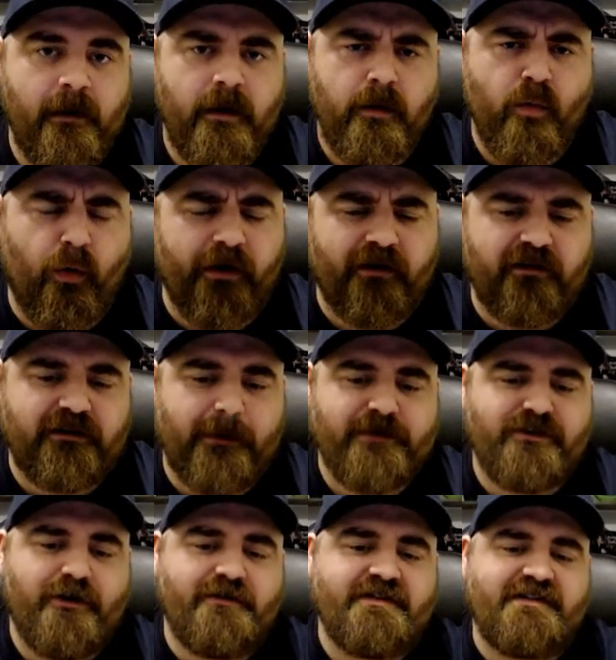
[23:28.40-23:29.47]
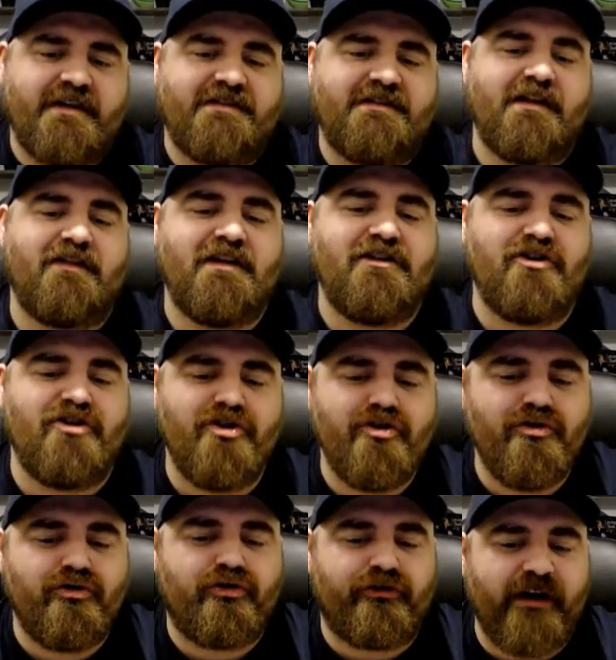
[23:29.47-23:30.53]
We're going to close up the show discussing the
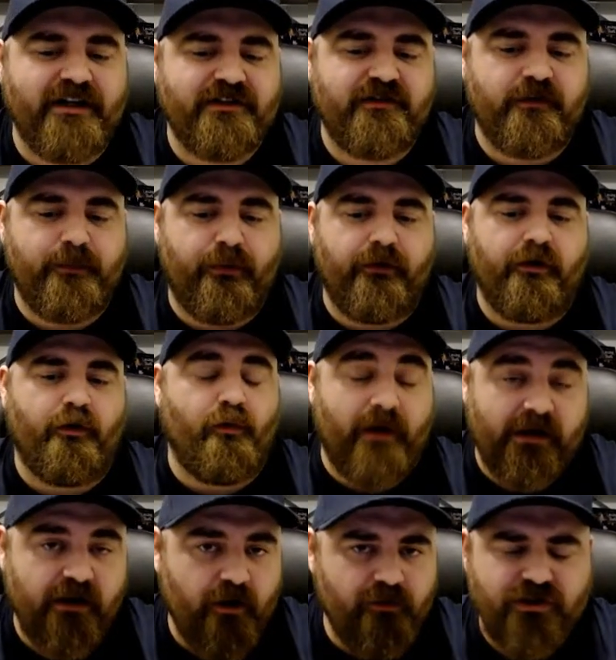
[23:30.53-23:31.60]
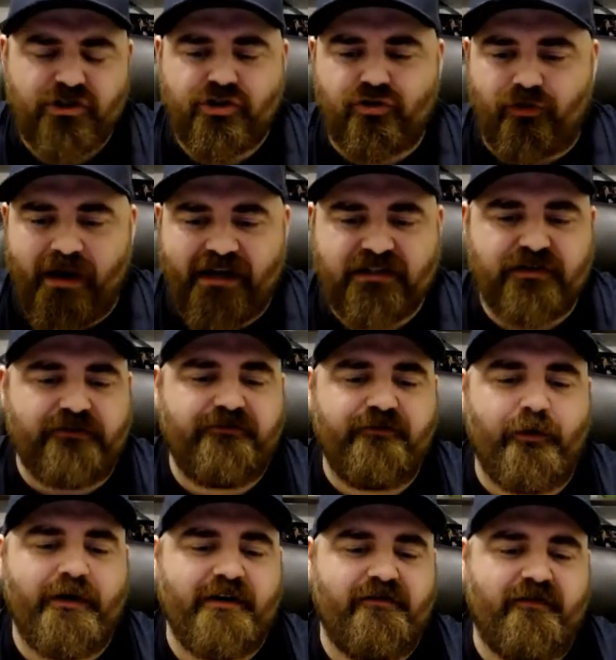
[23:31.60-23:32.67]
new transfer portal window, which shrank to
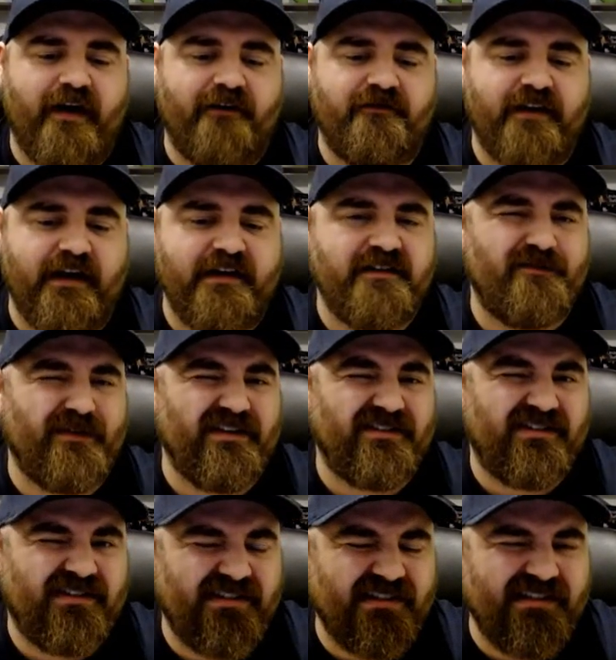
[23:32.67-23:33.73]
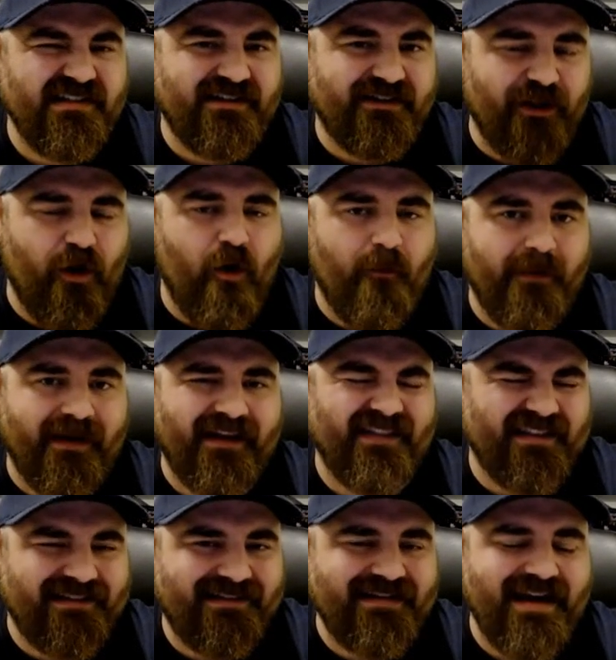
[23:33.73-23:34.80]
45 days, but is still opening the
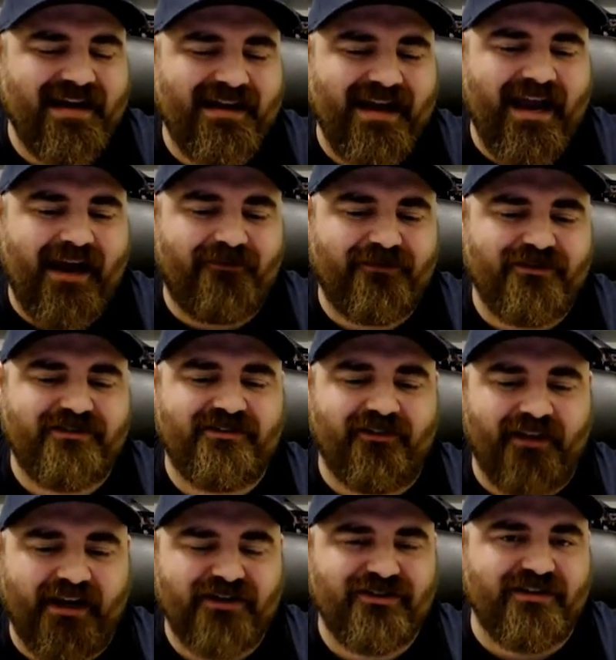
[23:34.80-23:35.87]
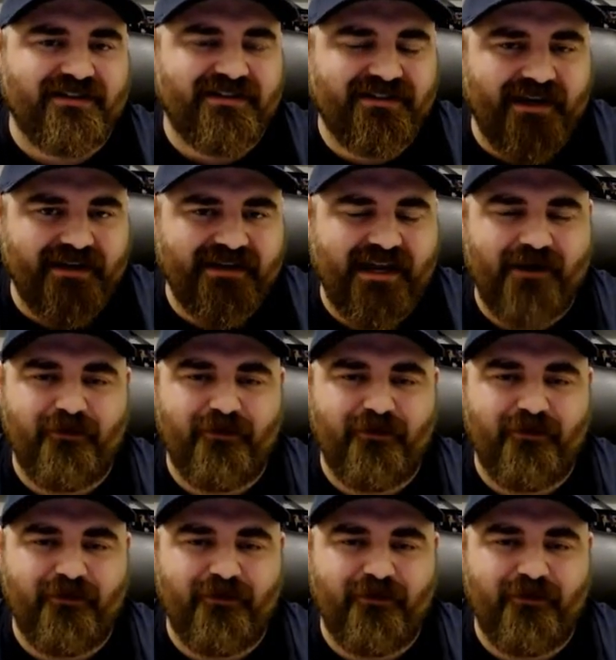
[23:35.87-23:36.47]
day after selection Sunday.